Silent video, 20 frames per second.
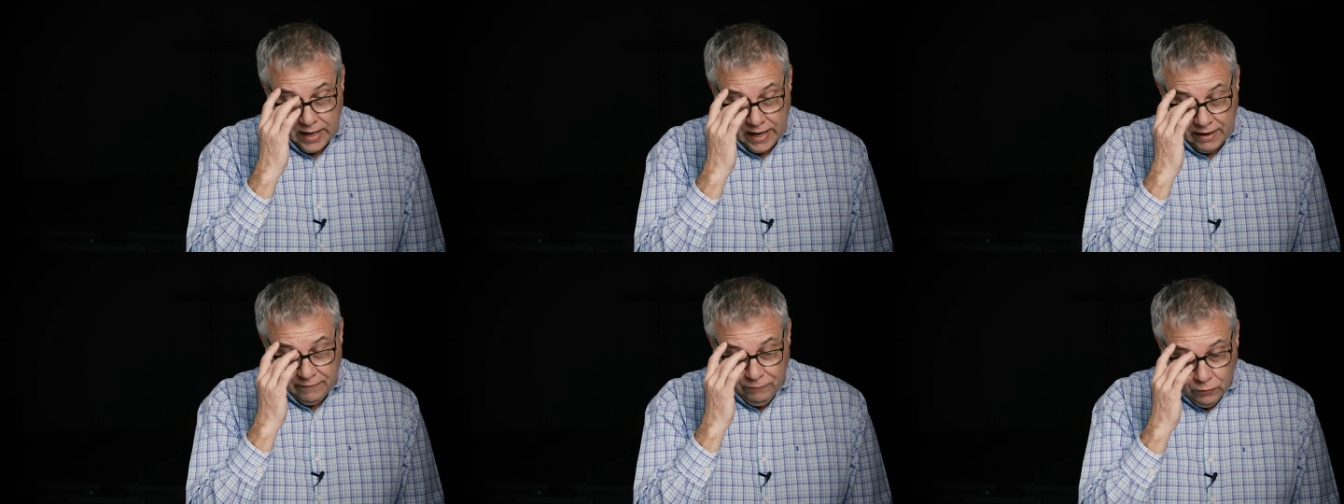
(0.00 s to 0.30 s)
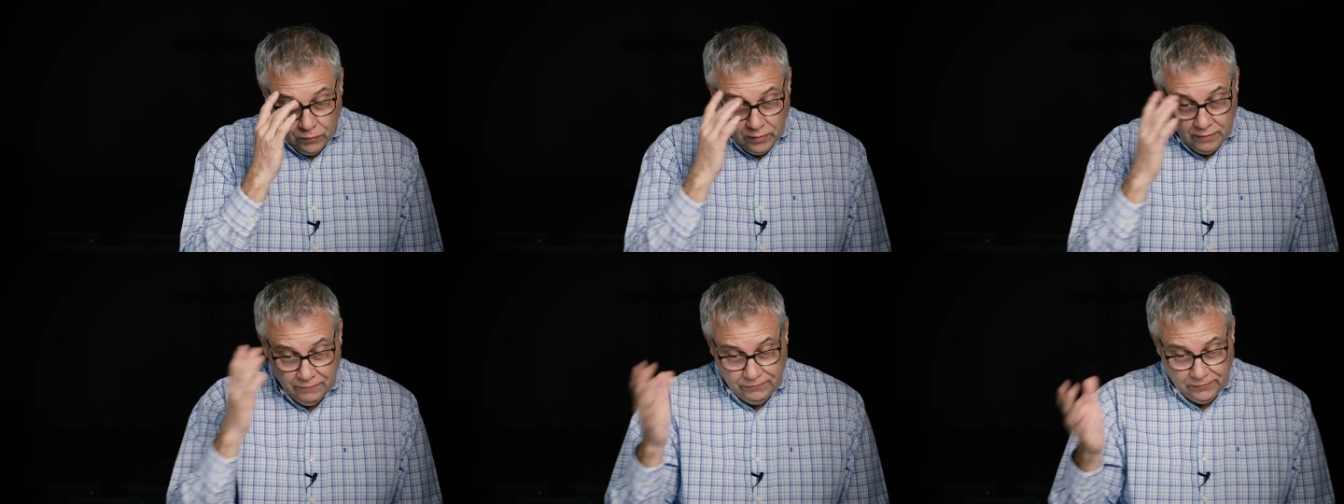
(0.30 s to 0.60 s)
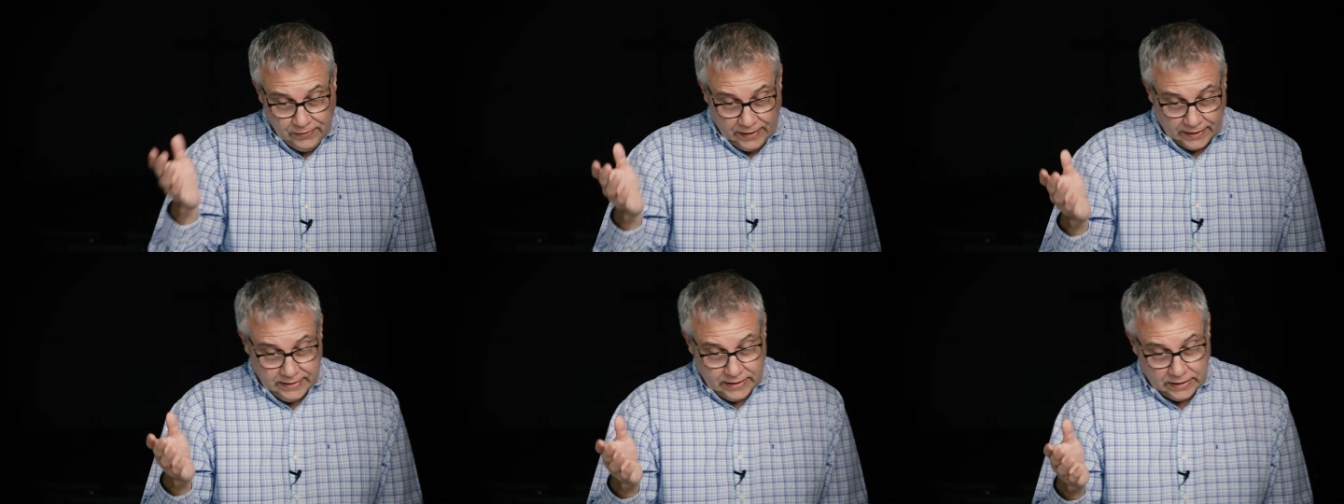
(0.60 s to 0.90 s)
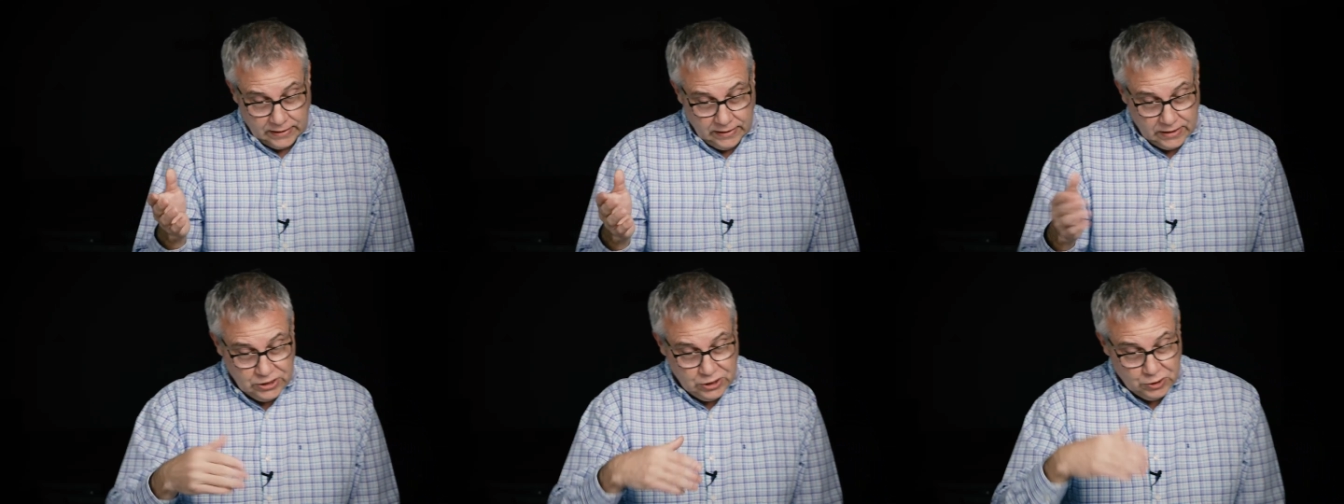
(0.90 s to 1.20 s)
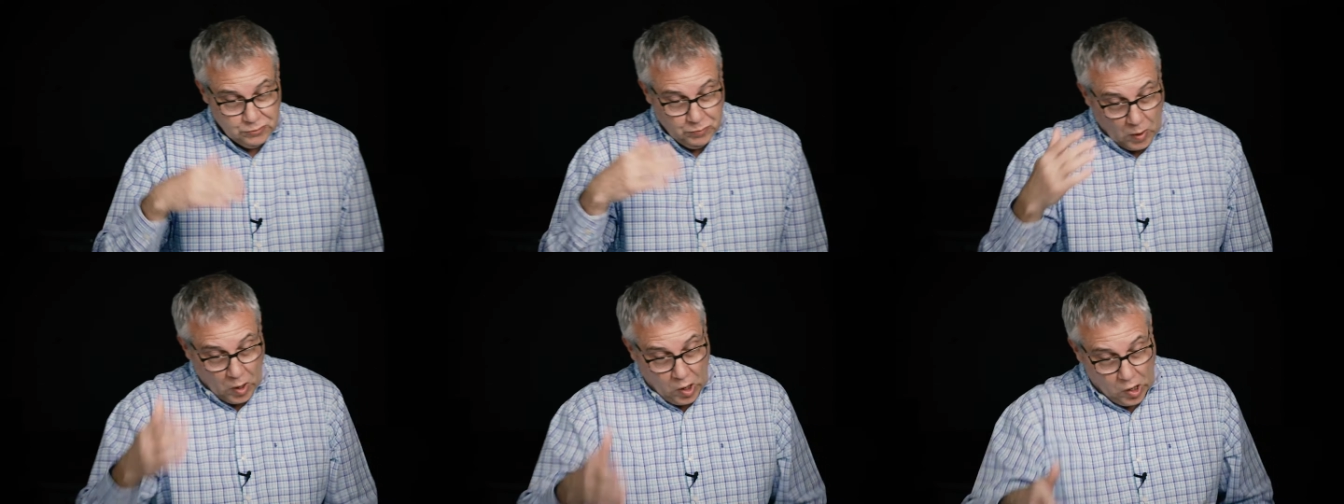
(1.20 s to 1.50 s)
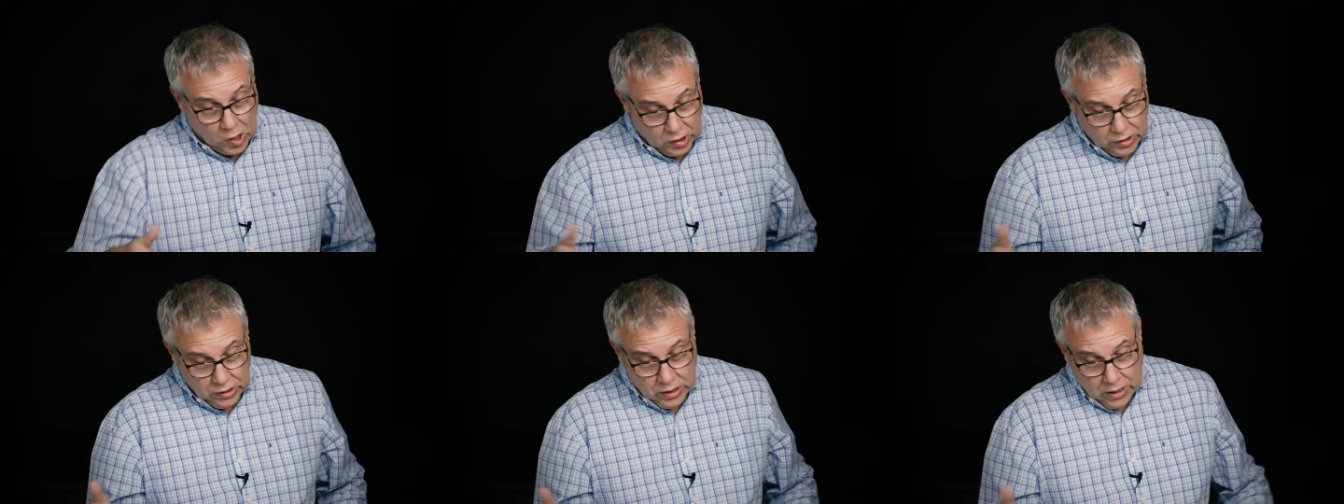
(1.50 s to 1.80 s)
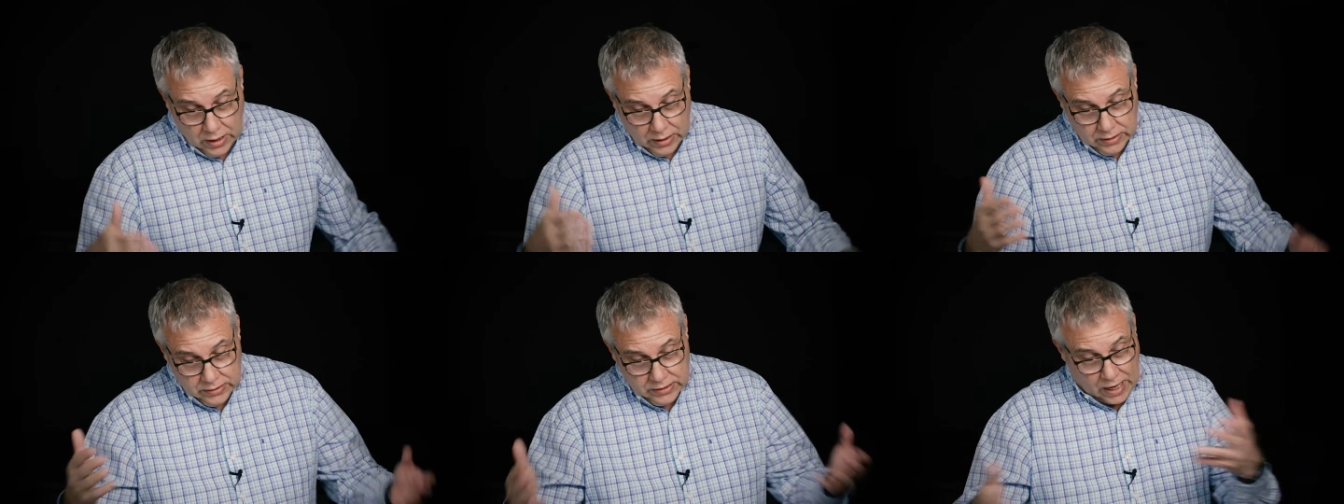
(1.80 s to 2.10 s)
If we're afflicted, this is Paul
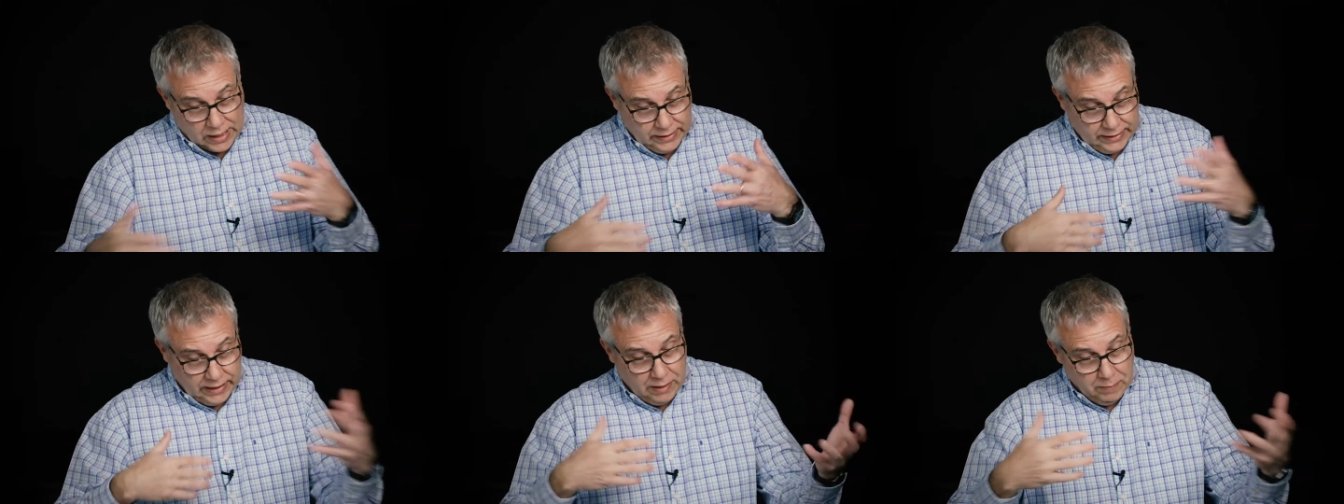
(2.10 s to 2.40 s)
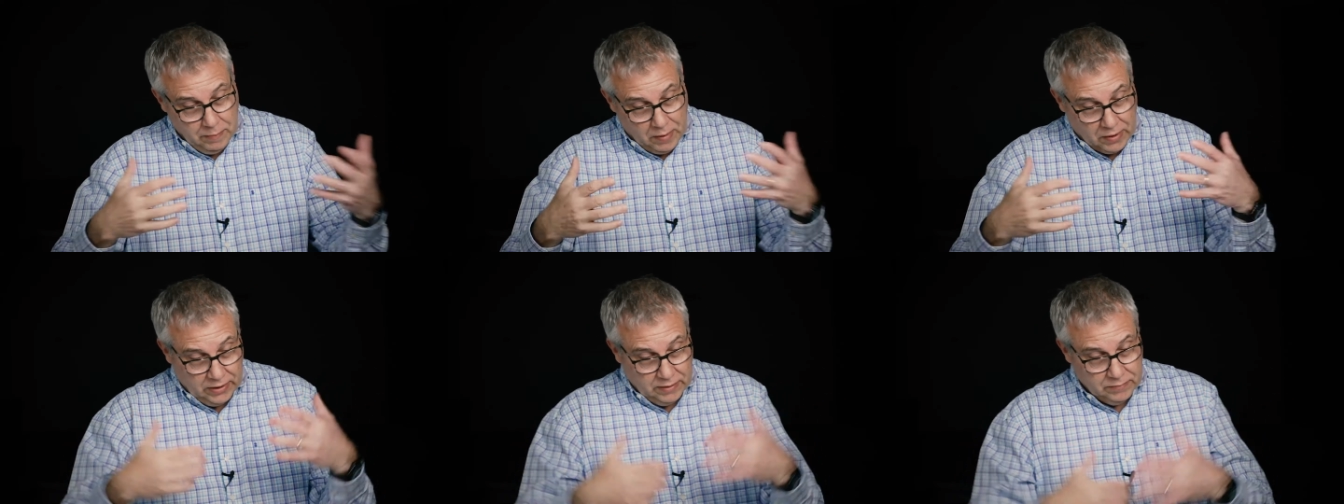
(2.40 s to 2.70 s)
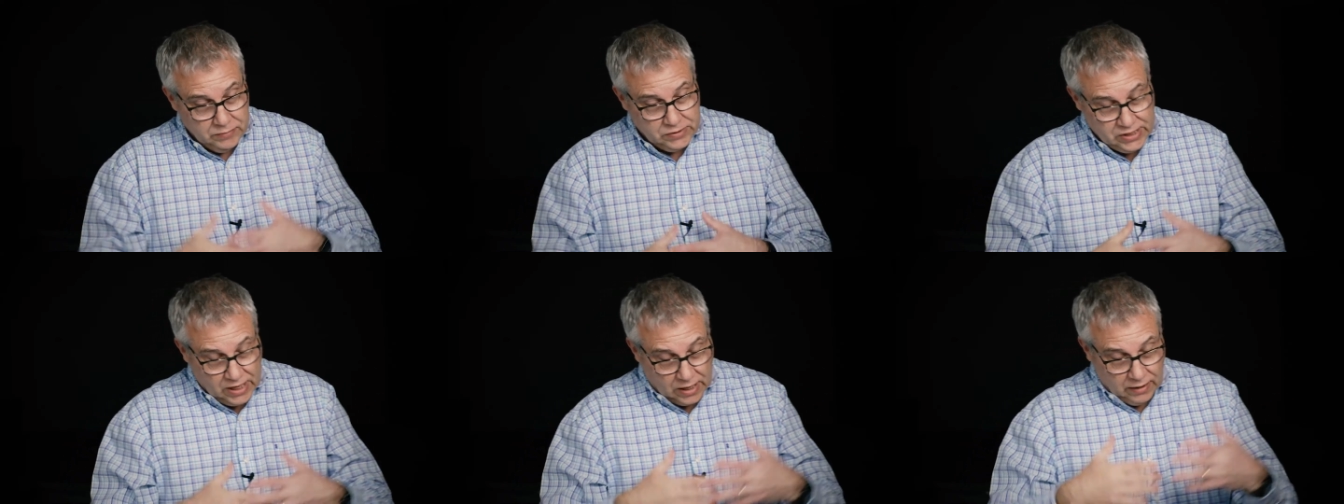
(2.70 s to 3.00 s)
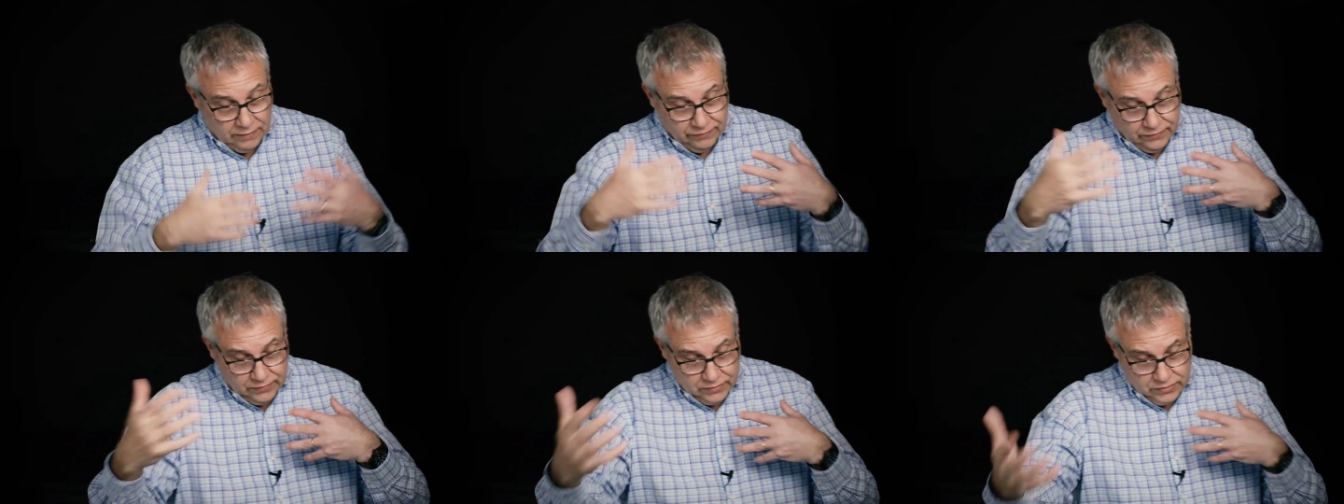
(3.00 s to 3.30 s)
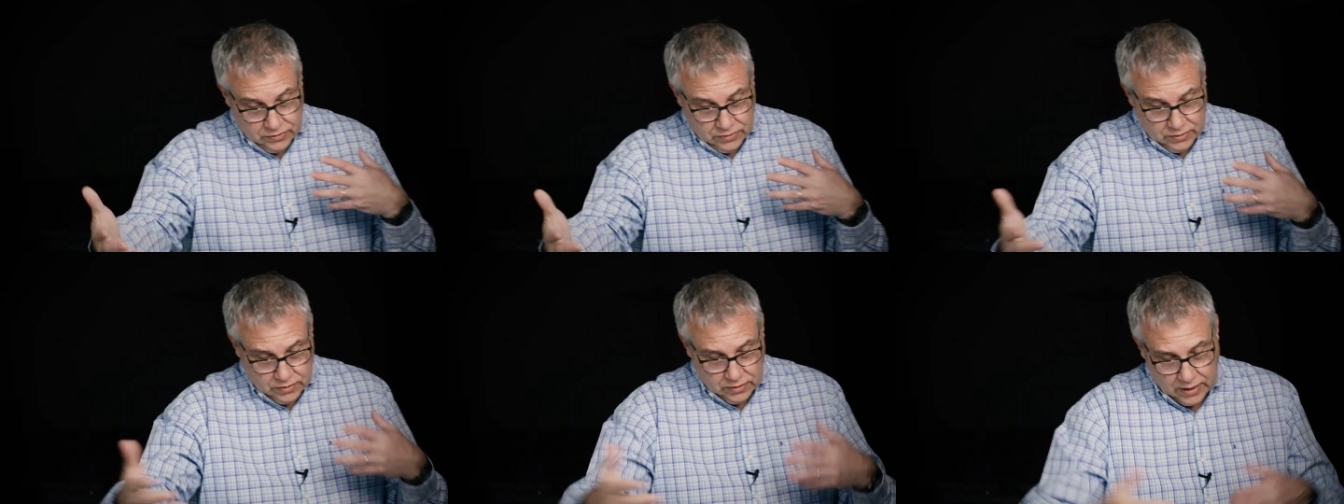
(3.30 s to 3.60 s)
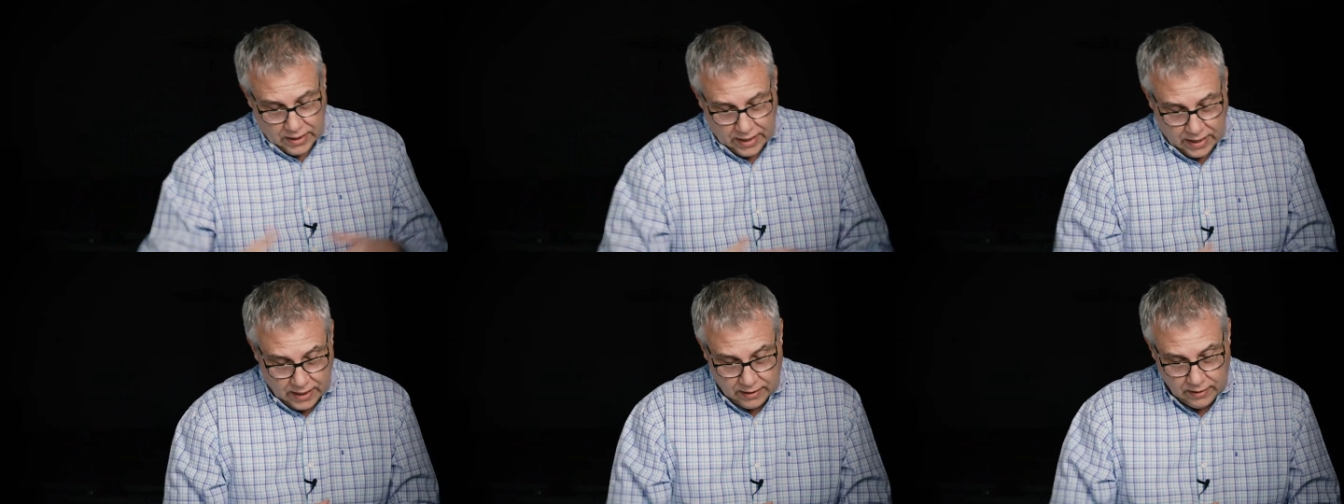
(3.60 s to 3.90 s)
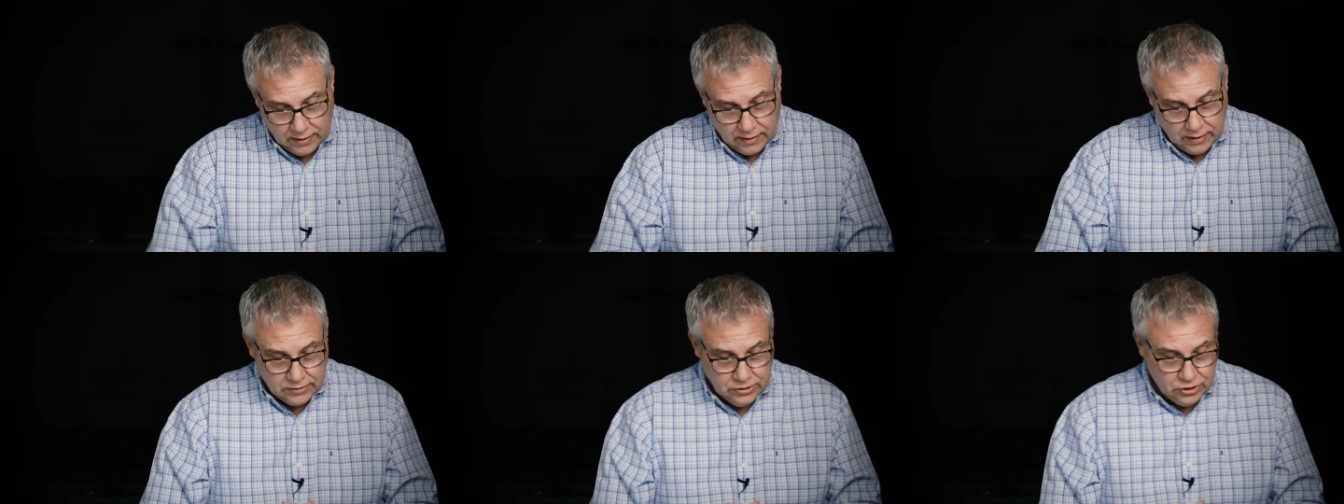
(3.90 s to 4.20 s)
talking about himself
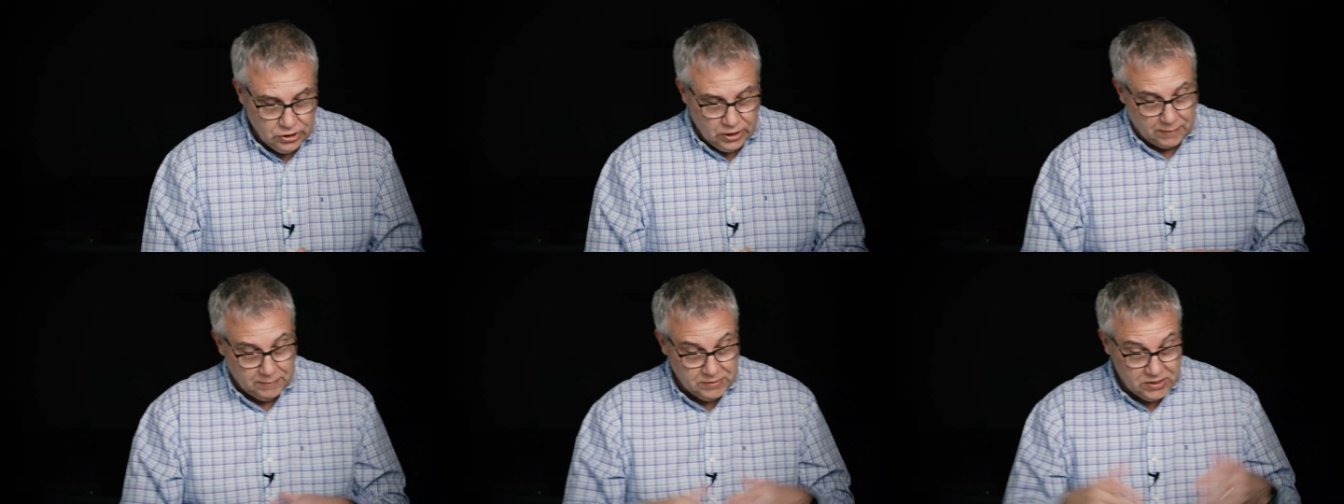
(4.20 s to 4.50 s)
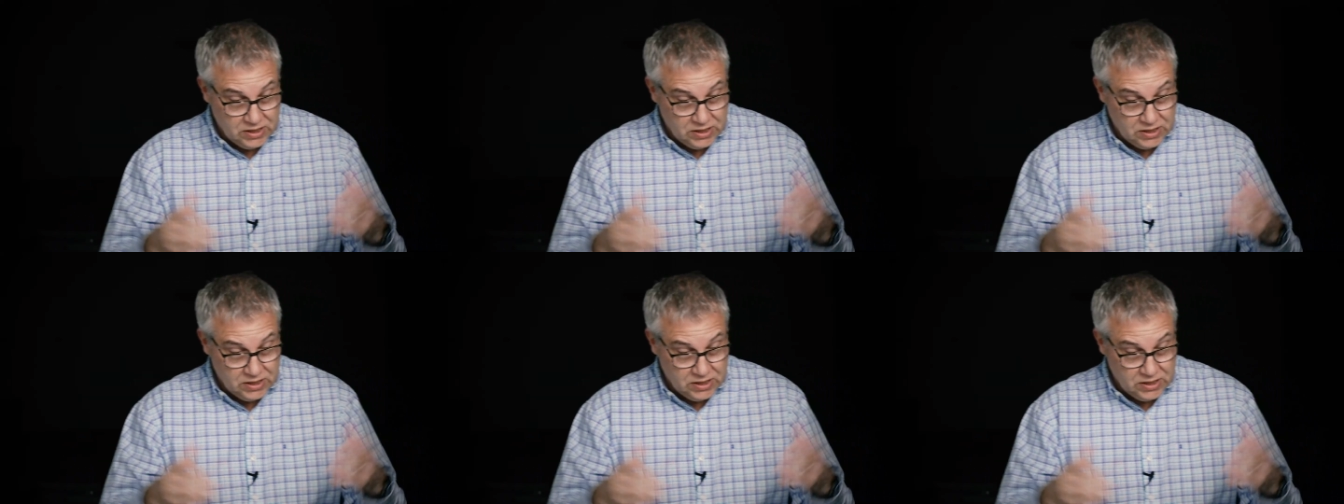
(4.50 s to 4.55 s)
uh, to them.